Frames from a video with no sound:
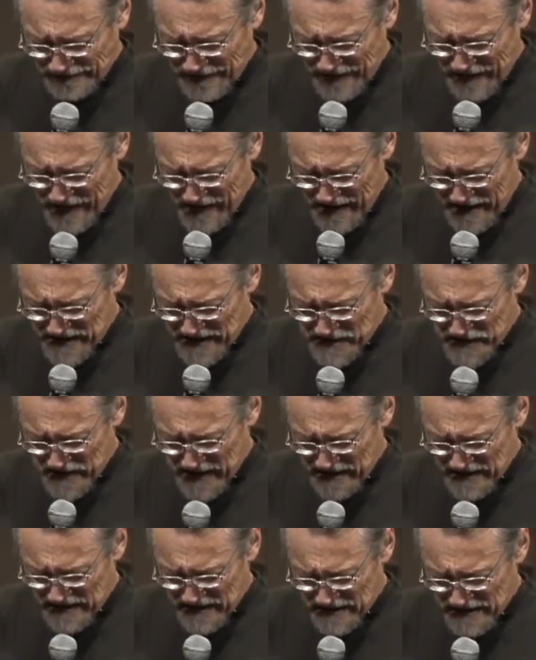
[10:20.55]
and I
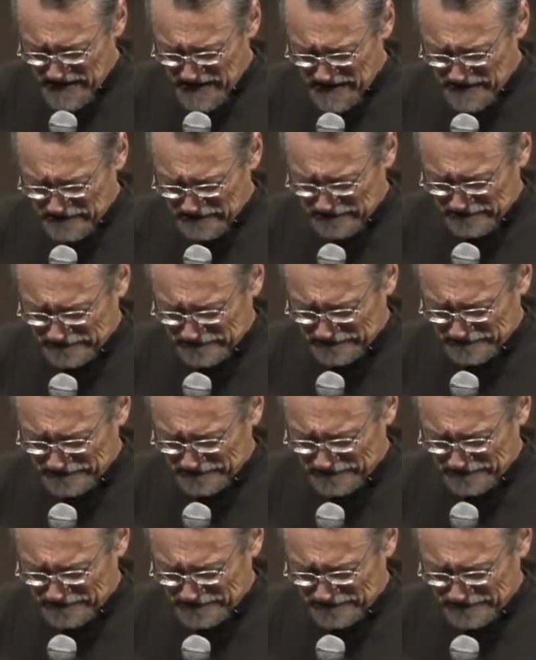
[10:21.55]
expected it,
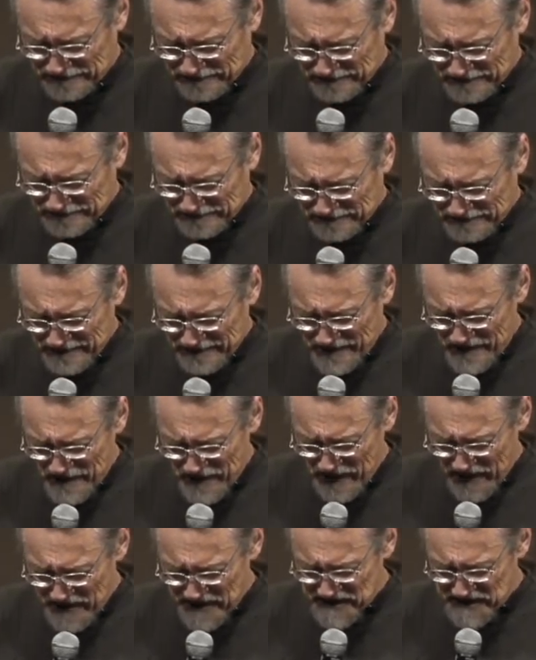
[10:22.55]

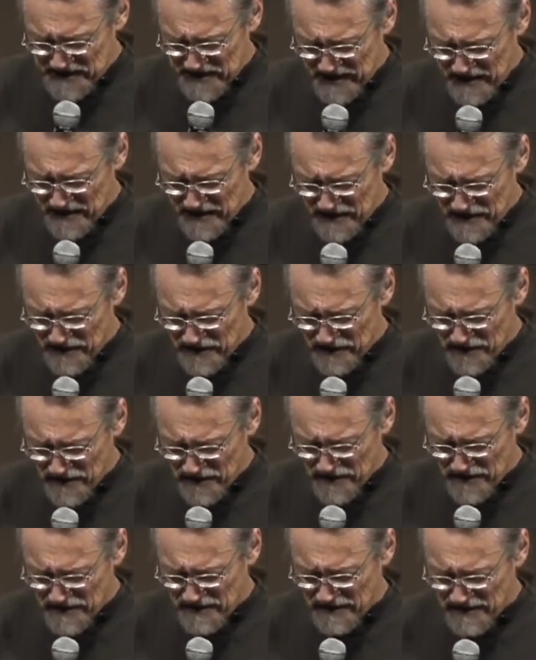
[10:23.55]
but instead I
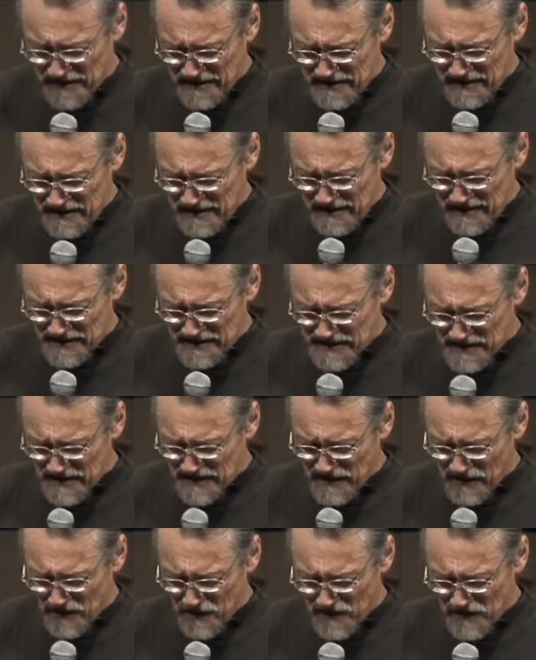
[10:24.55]
heard his
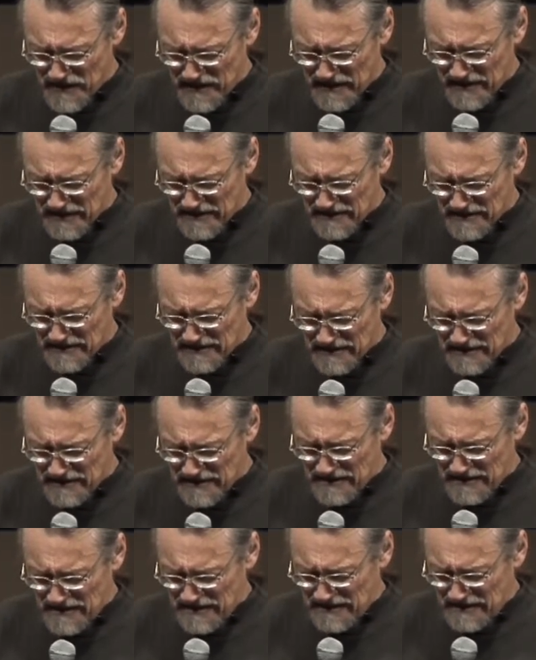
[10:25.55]
clothing
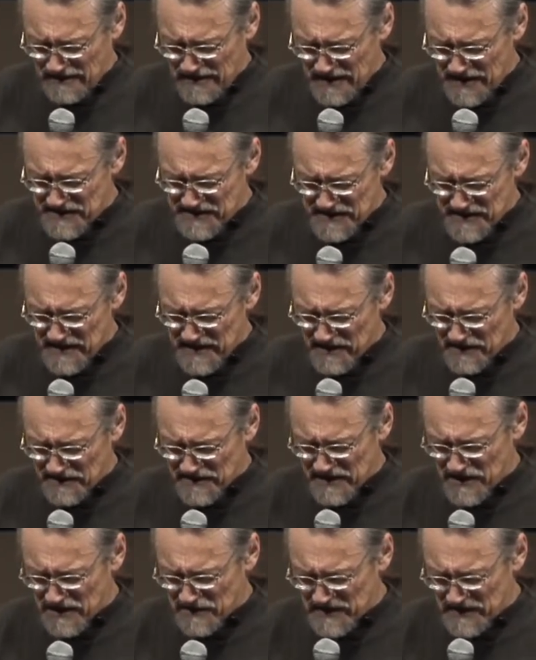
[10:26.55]
as he knelt
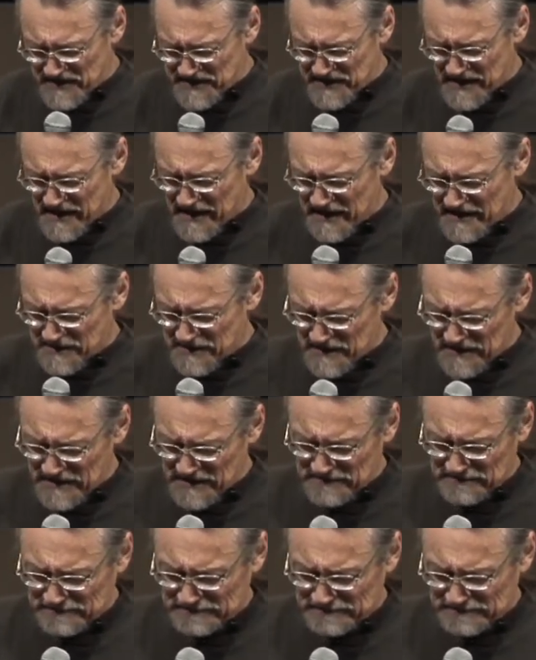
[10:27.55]
down beside me.